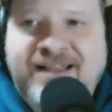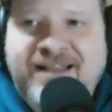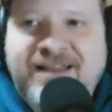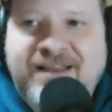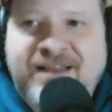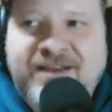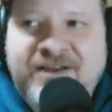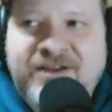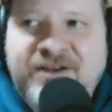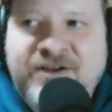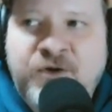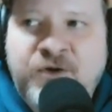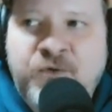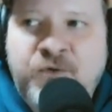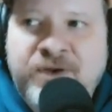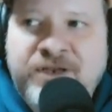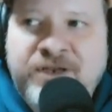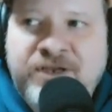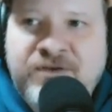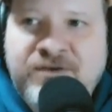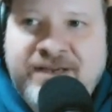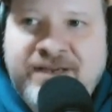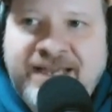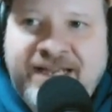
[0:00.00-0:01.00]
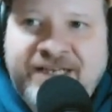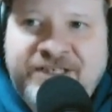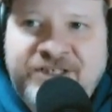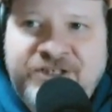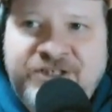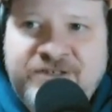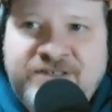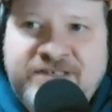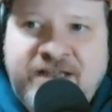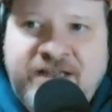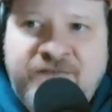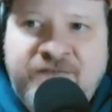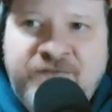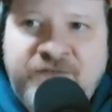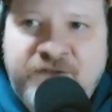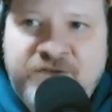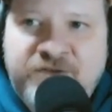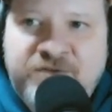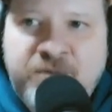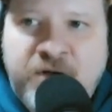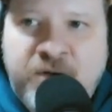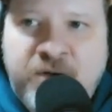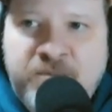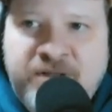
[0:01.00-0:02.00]
when you catch yourself in
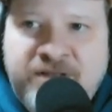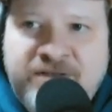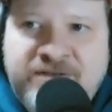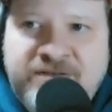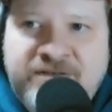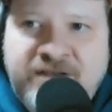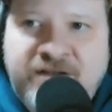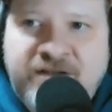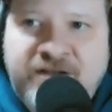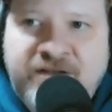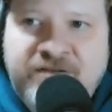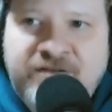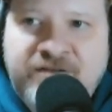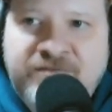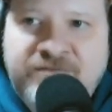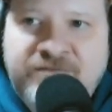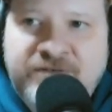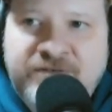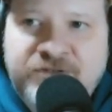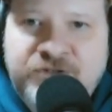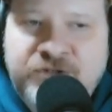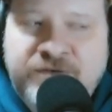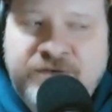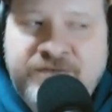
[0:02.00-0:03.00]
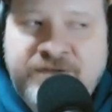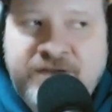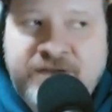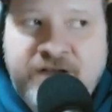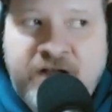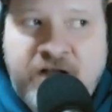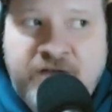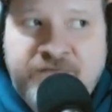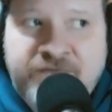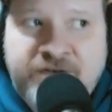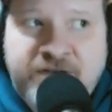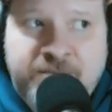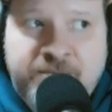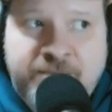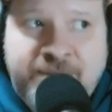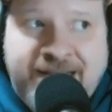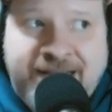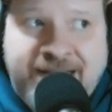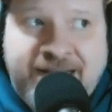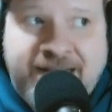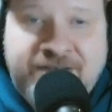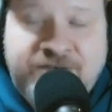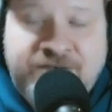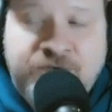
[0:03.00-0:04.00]
those moments of drifting off into the
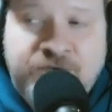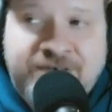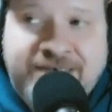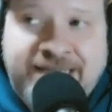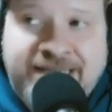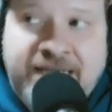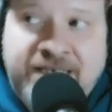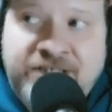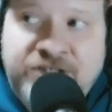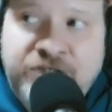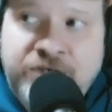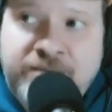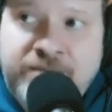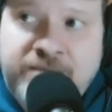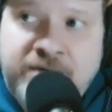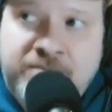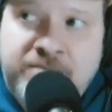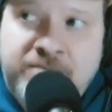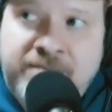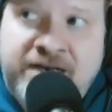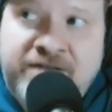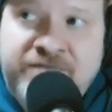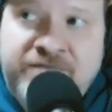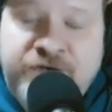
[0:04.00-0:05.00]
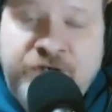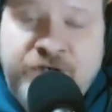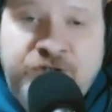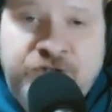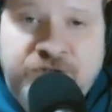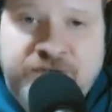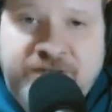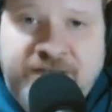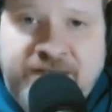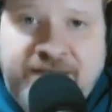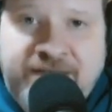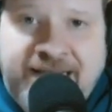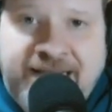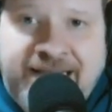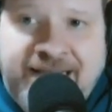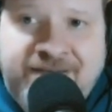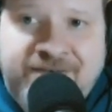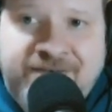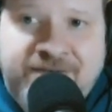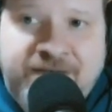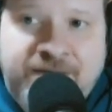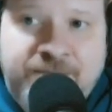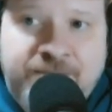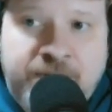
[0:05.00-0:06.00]
past or daydreaming about a future that
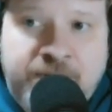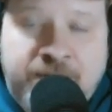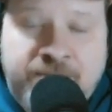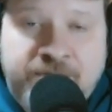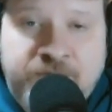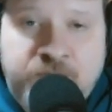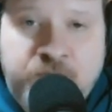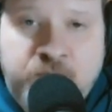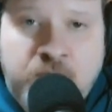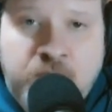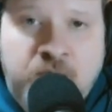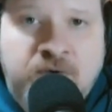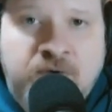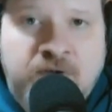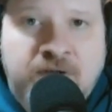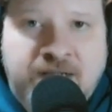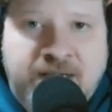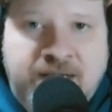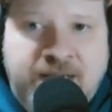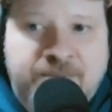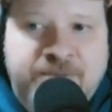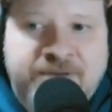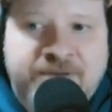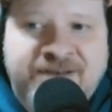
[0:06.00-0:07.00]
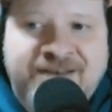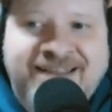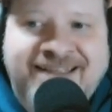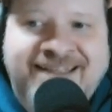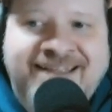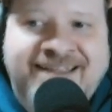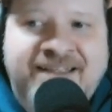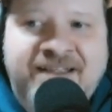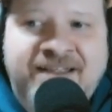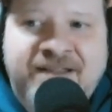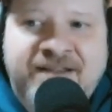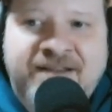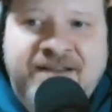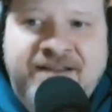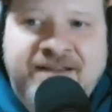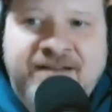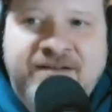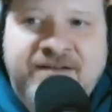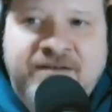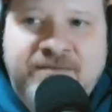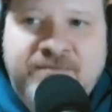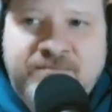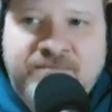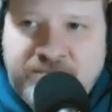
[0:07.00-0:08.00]
hasn't and probably won't happen,
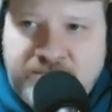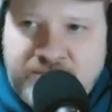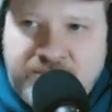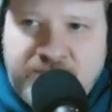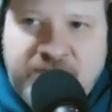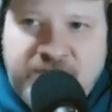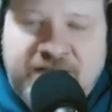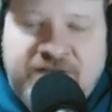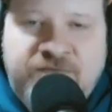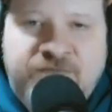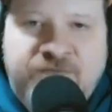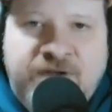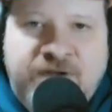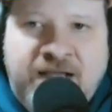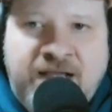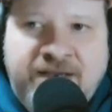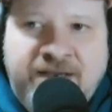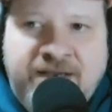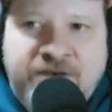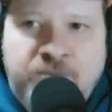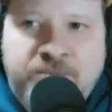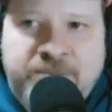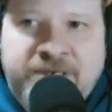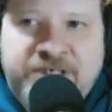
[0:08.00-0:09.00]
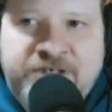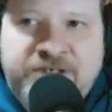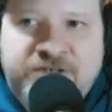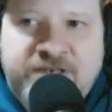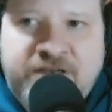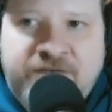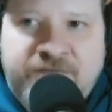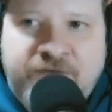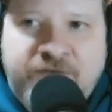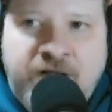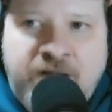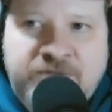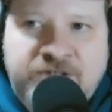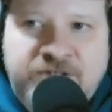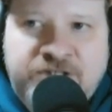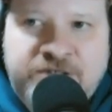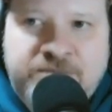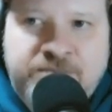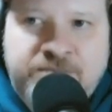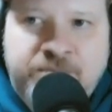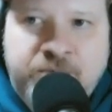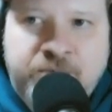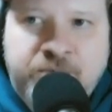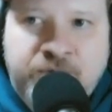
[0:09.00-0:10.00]
that's fine. Don't beat yourself up.
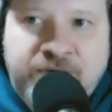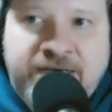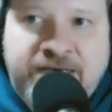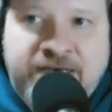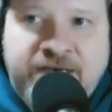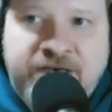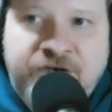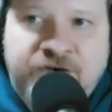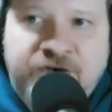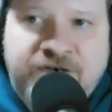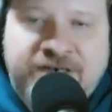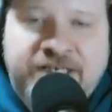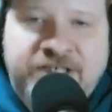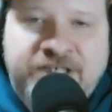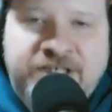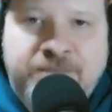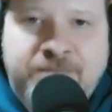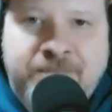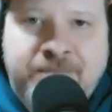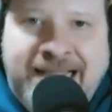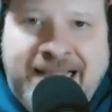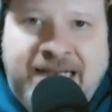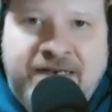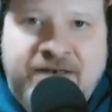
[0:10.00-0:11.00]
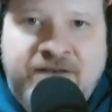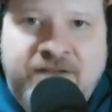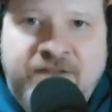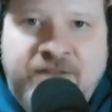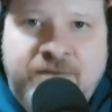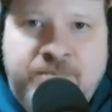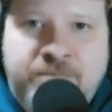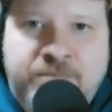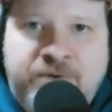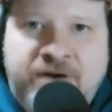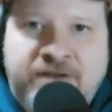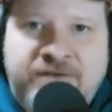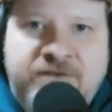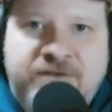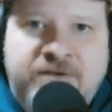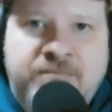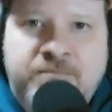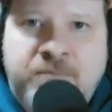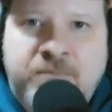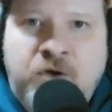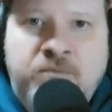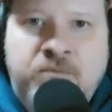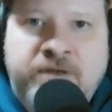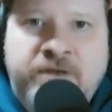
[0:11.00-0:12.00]
Just bring your attention back to the present
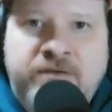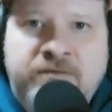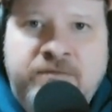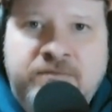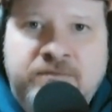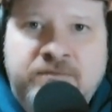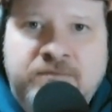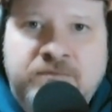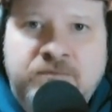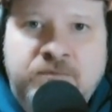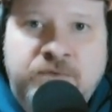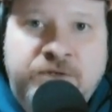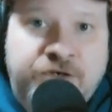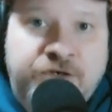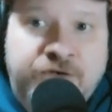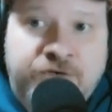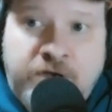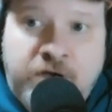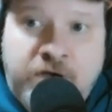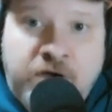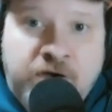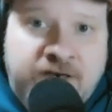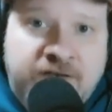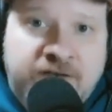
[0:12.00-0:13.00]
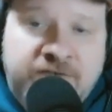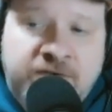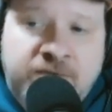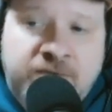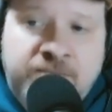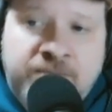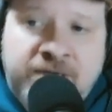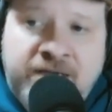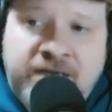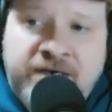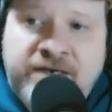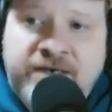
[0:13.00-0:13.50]
moment. When you're talking to somebody